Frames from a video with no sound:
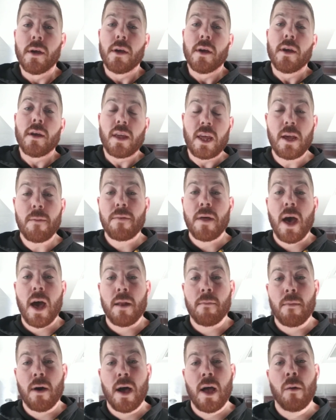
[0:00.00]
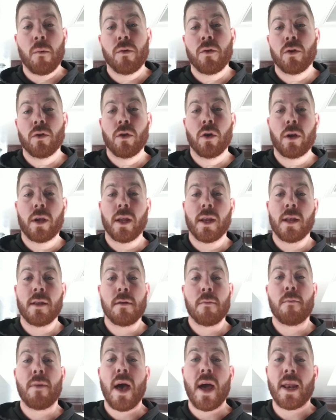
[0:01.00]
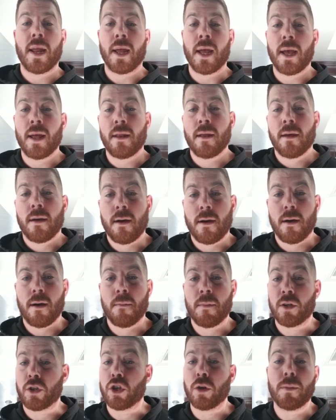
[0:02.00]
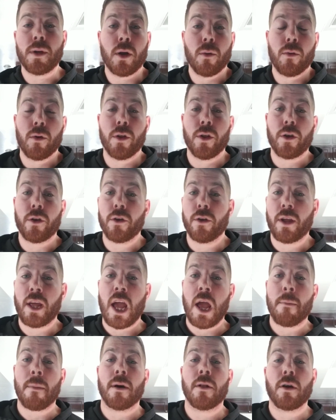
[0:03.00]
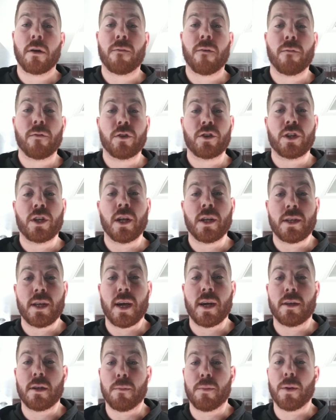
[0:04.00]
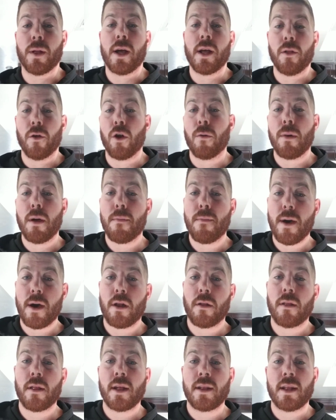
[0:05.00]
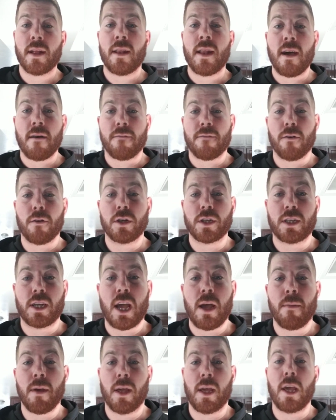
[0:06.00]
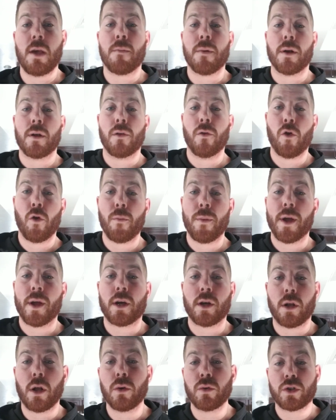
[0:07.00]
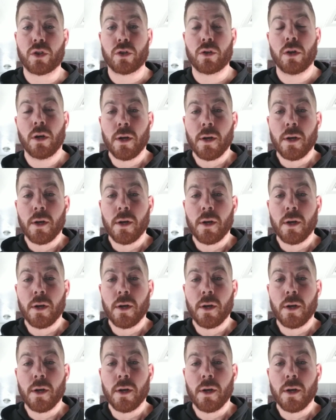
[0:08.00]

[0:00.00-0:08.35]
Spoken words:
keep that in mind when you're looking into betting it. It should be a really good game. I look for Virginia Tech to play a little bit better than they did in that first game and keep it a little bit closer.